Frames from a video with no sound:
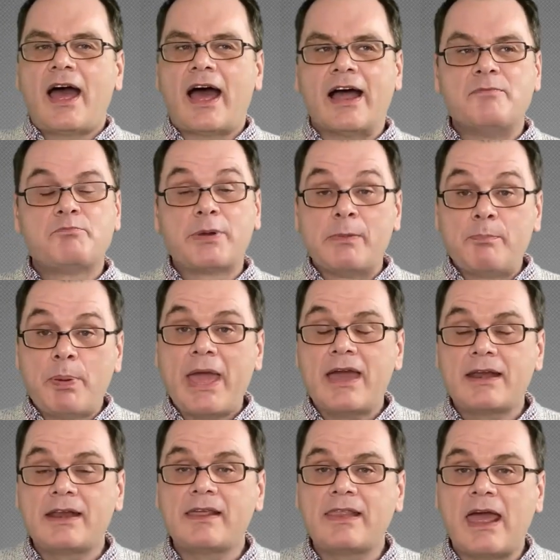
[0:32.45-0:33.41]
and
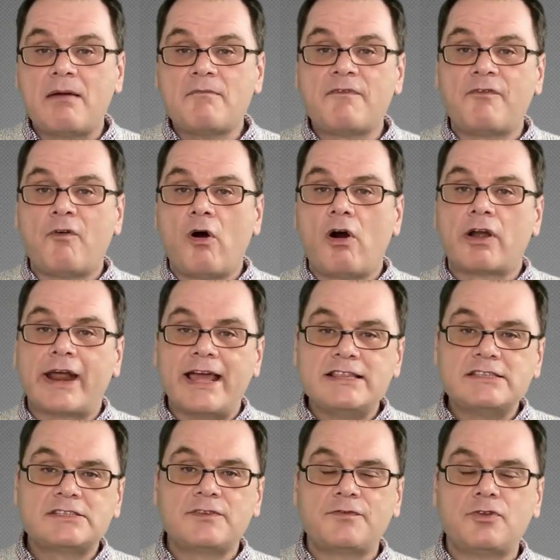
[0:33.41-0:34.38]
preparing them for
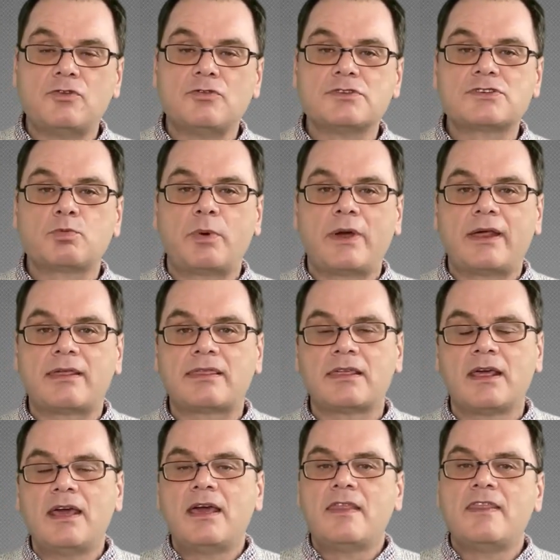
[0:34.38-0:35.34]
interviews with